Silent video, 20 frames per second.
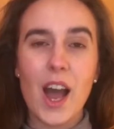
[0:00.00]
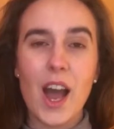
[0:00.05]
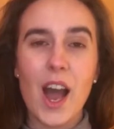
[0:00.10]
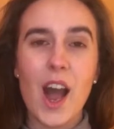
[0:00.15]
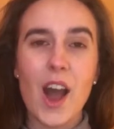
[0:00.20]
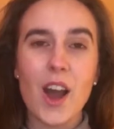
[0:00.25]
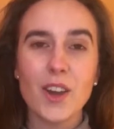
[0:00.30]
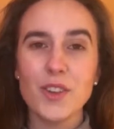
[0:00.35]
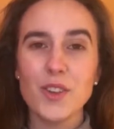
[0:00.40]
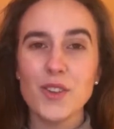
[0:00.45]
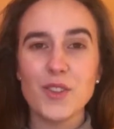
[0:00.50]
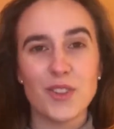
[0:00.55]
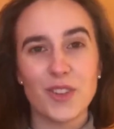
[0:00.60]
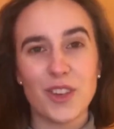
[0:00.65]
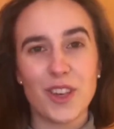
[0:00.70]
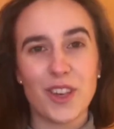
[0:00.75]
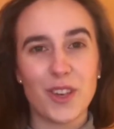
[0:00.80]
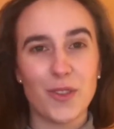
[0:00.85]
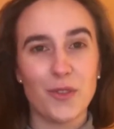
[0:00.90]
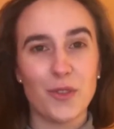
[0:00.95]
Are you
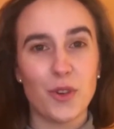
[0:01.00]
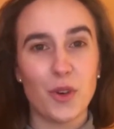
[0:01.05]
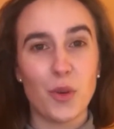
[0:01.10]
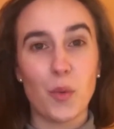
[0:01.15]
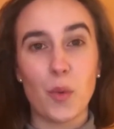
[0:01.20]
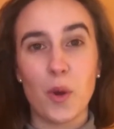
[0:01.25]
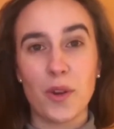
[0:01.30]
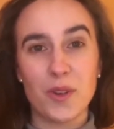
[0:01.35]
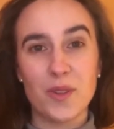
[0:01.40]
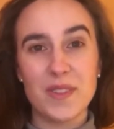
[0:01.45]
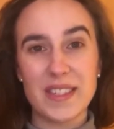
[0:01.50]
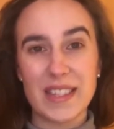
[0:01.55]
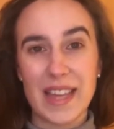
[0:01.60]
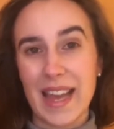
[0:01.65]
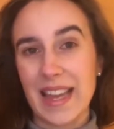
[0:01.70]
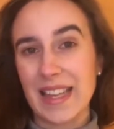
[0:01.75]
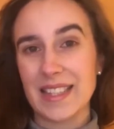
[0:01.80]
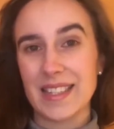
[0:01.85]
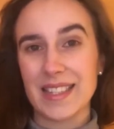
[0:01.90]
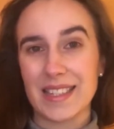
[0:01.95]
looking for one-off
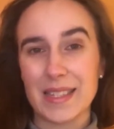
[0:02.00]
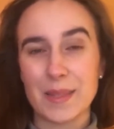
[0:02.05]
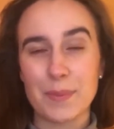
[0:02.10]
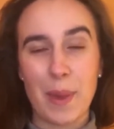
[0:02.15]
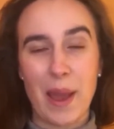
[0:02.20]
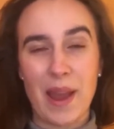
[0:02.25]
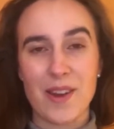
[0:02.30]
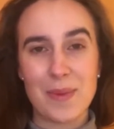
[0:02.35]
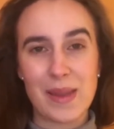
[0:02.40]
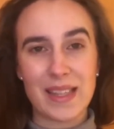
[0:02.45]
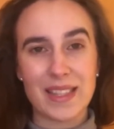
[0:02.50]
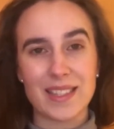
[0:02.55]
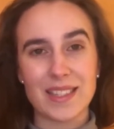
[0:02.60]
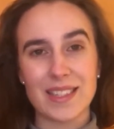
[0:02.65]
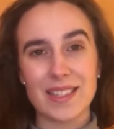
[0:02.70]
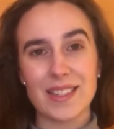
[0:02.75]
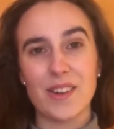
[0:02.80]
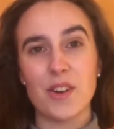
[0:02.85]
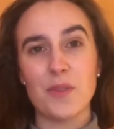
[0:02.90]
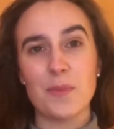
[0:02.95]
science
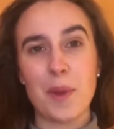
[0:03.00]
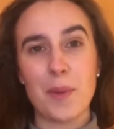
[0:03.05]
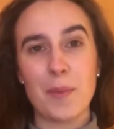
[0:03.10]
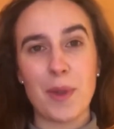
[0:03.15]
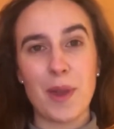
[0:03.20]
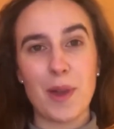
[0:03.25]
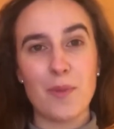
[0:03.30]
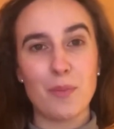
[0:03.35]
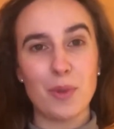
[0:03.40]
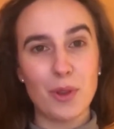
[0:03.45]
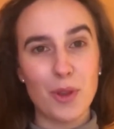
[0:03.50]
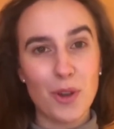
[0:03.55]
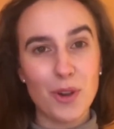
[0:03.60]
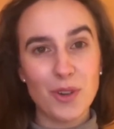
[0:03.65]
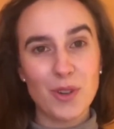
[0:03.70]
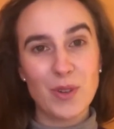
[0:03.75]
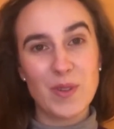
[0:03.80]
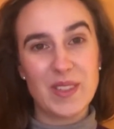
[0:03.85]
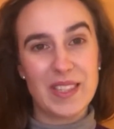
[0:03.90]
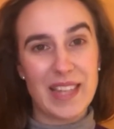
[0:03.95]
experiments, or maybe a
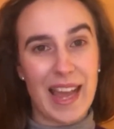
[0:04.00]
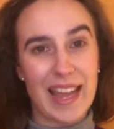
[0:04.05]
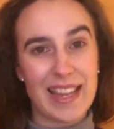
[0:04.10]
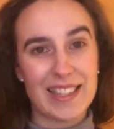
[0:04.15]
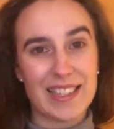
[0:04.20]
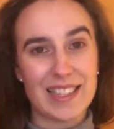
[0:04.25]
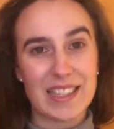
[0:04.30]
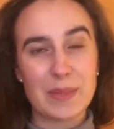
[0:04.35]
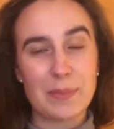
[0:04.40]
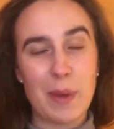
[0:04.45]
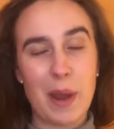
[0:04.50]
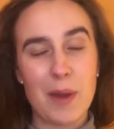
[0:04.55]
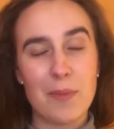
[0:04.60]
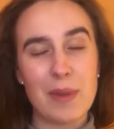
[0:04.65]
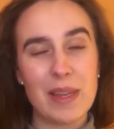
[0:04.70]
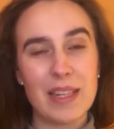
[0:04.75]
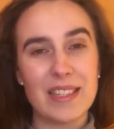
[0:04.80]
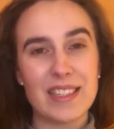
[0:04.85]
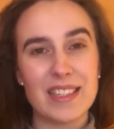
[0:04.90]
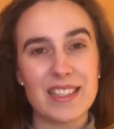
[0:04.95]
block of science
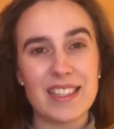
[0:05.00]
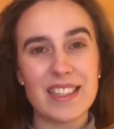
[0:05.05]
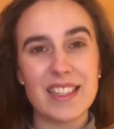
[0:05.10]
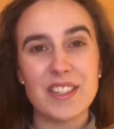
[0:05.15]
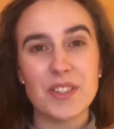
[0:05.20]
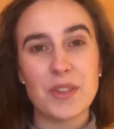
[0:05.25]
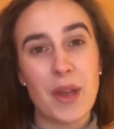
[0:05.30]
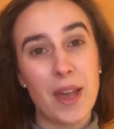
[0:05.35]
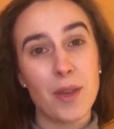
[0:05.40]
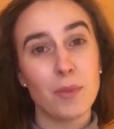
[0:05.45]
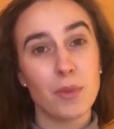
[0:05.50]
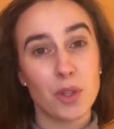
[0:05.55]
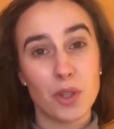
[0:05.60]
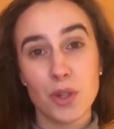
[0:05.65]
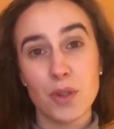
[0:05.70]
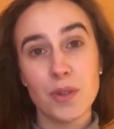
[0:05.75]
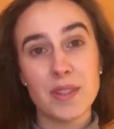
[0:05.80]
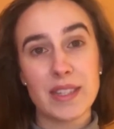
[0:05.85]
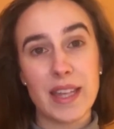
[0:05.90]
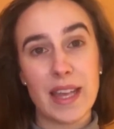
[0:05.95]
experiments, to help
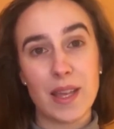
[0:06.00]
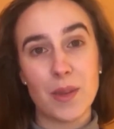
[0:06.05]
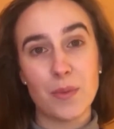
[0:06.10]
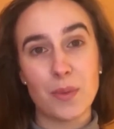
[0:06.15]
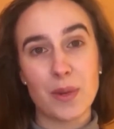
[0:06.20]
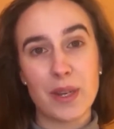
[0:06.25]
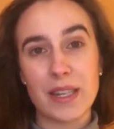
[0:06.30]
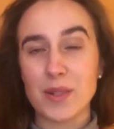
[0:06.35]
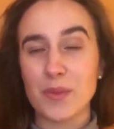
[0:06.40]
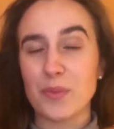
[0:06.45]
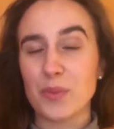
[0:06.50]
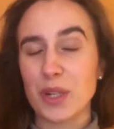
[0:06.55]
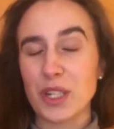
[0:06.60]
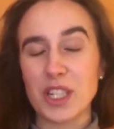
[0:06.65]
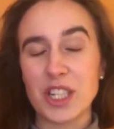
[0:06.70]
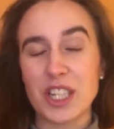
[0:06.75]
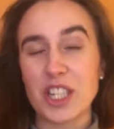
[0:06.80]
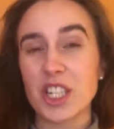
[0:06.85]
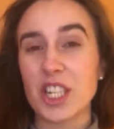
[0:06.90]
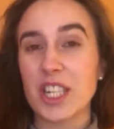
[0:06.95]
you celebrate
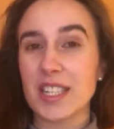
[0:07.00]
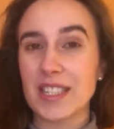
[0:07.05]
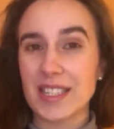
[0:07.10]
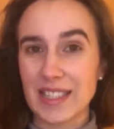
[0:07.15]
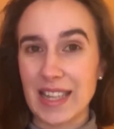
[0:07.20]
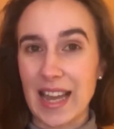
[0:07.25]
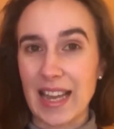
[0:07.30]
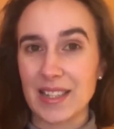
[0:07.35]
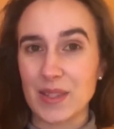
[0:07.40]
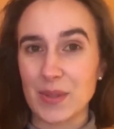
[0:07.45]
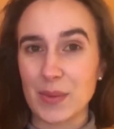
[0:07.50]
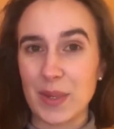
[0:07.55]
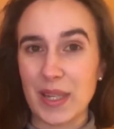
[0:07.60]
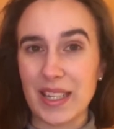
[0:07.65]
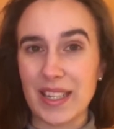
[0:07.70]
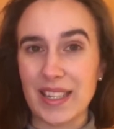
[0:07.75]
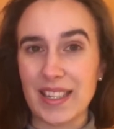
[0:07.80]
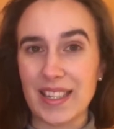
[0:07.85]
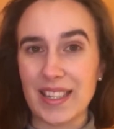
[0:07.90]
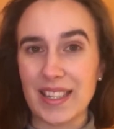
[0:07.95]
British Science
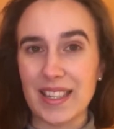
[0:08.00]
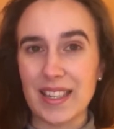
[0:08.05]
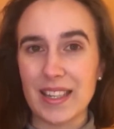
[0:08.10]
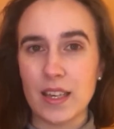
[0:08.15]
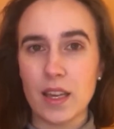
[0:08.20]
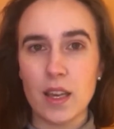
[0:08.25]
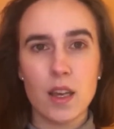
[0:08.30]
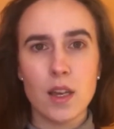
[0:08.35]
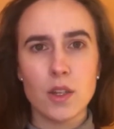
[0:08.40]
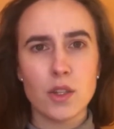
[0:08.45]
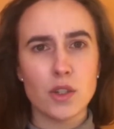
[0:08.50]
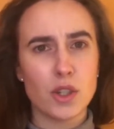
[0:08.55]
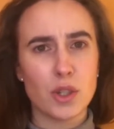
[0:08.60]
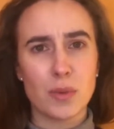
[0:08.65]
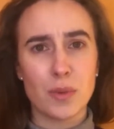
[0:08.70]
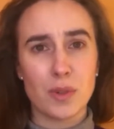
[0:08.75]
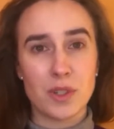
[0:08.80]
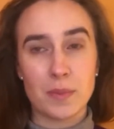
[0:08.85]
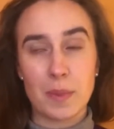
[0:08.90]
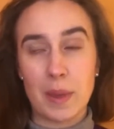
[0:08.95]
Week? Do
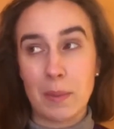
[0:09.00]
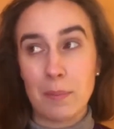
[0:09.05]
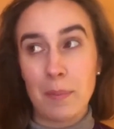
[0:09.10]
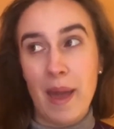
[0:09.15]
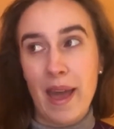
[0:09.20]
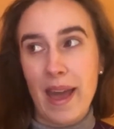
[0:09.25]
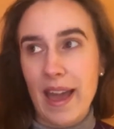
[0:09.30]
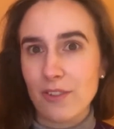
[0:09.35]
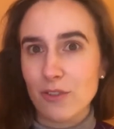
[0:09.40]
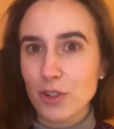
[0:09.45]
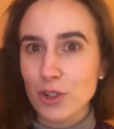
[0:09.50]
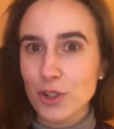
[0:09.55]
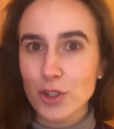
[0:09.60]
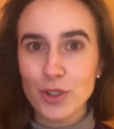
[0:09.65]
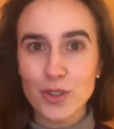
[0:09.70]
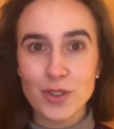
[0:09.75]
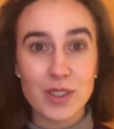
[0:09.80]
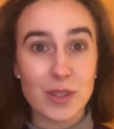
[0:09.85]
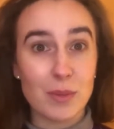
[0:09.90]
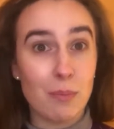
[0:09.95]
you want to make
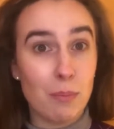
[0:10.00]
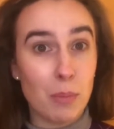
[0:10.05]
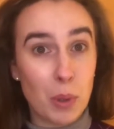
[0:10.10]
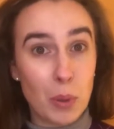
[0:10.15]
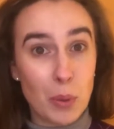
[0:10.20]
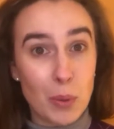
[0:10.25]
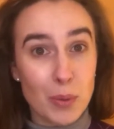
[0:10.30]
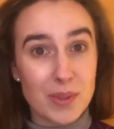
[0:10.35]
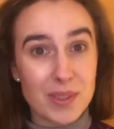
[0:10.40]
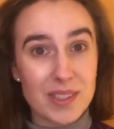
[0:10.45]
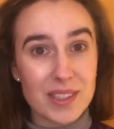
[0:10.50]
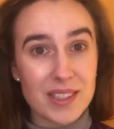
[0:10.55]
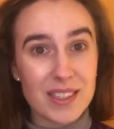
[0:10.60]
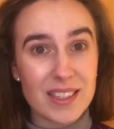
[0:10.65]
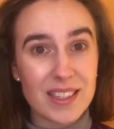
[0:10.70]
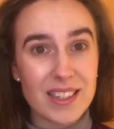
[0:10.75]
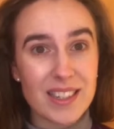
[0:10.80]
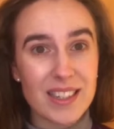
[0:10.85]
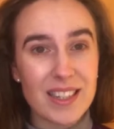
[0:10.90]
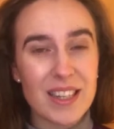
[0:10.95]
parachutes and boats?
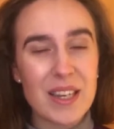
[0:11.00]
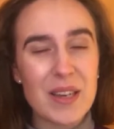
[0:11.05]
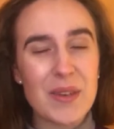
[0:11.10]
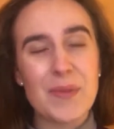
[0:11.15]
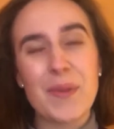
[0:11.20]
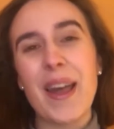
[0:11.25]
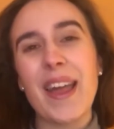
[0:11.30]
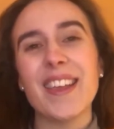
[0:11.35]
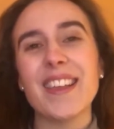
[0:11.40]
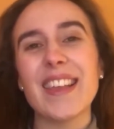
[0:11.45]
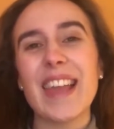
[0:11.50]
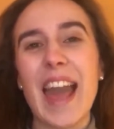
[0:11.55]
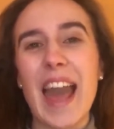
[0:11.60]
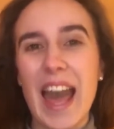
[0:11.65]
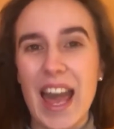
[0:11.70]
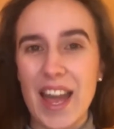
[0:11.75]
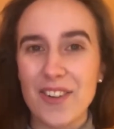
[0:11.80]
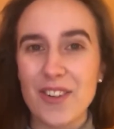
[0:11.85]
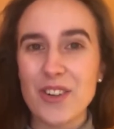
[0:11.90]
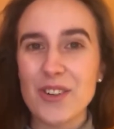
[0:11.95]
Well,
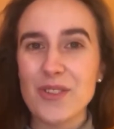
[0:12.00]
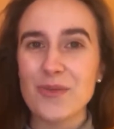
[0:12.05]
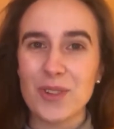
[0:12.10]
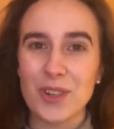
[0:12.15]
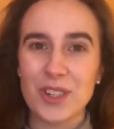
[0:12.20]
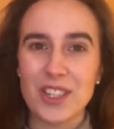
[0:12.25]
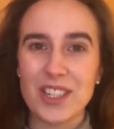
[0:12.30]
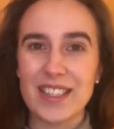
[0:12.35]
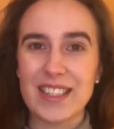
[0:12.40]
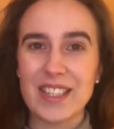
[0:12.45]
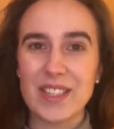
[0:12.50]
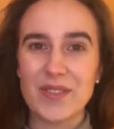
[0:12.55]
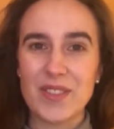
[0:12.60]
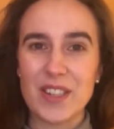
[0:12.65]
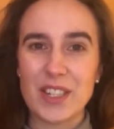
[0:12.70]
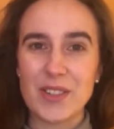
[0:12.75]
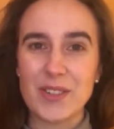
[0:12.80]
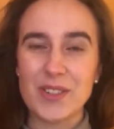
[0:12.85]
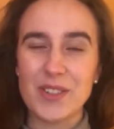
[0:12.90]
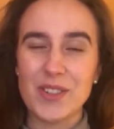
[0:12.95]
carry on watching this
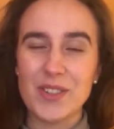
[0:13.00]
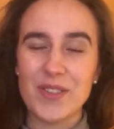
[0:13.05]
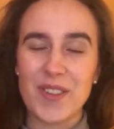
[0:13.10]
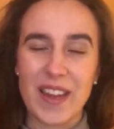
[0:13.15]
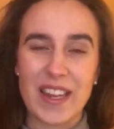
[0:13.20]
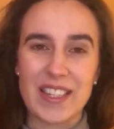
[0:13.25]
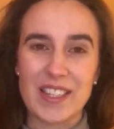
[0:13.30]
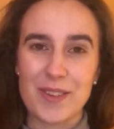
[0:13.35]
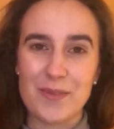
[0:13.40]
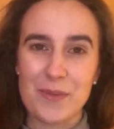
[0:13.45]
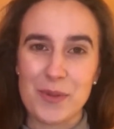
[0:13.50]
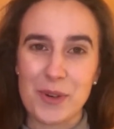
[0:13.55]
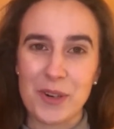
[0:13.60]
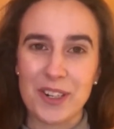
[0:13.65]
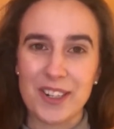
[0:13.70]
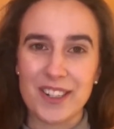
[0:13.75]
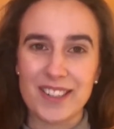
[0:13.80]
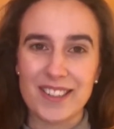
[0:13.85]
video to find out more.